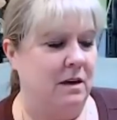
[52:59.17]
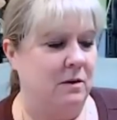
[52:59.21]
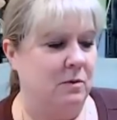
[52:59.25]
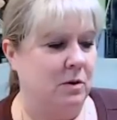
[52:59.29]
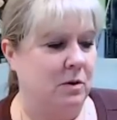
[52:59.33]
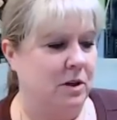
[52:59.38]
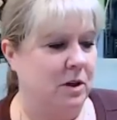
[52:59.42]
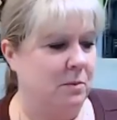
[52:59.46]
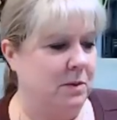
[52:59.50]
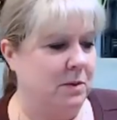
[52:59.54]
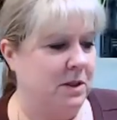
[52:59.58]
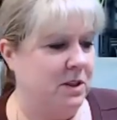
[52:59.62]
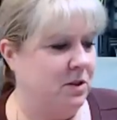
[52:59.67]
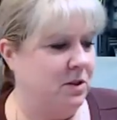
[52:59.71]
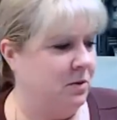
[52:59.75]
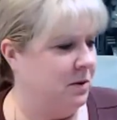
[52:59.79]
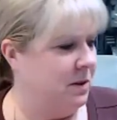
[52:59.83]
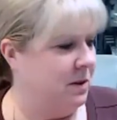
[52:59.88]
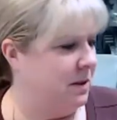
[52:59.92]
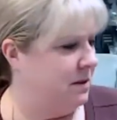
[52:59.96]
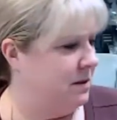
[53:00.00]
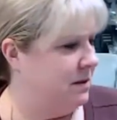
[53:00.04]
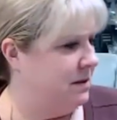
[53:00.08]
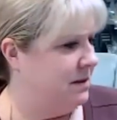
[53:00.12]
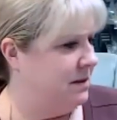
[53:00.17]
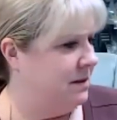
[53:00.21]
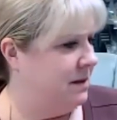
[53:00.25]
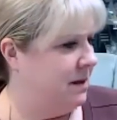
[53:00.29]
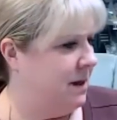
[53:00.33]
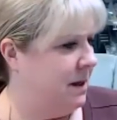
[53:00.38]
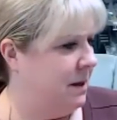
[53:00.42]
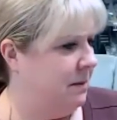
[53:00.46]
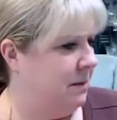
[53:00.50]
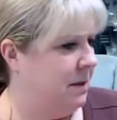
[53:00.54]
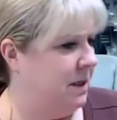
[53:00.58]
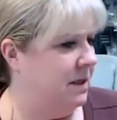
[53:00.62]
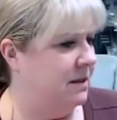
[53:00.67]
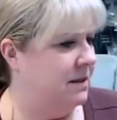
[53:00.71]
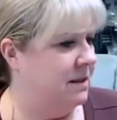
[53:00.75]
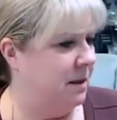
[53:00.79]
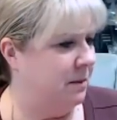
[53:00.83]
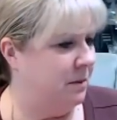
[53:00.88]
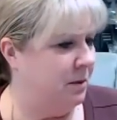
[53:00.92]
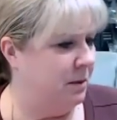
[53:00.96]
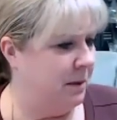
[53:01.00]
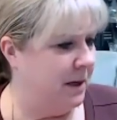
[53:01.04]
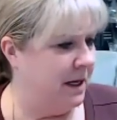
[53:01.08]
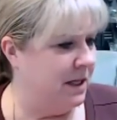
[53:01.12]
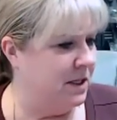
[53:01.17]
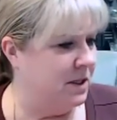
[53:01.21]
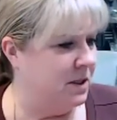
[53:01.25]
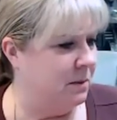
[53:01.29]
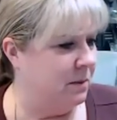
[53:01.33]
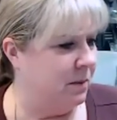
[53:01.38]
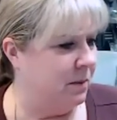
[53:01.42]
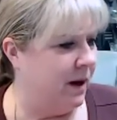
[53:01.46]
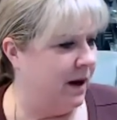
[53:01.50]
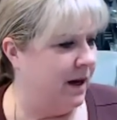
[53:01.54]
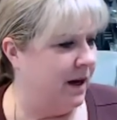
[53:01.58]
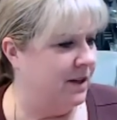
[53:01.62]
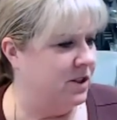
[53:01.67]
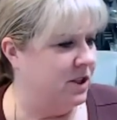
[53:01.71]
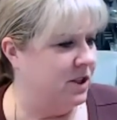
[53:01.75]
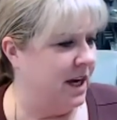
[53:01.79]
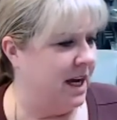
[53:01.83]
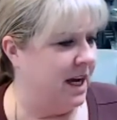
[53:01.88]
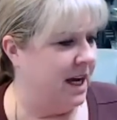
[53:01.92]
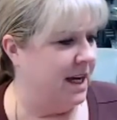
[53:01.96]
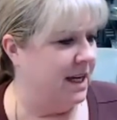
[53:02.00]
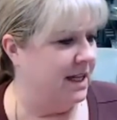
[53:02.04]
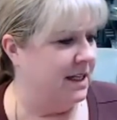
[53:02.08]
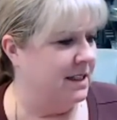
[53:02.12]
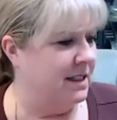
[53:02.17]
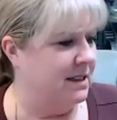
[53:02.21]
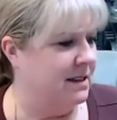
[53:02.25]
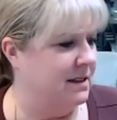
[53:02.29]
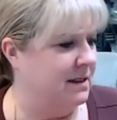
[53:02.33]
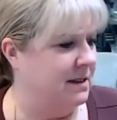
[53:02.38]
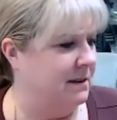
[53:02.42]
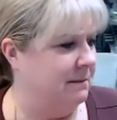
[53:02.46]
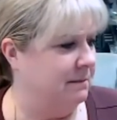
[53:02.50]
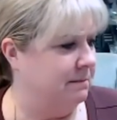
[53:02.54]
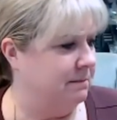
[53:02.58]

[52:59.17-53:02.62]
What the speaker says: We're going to be doing some sublimation projects.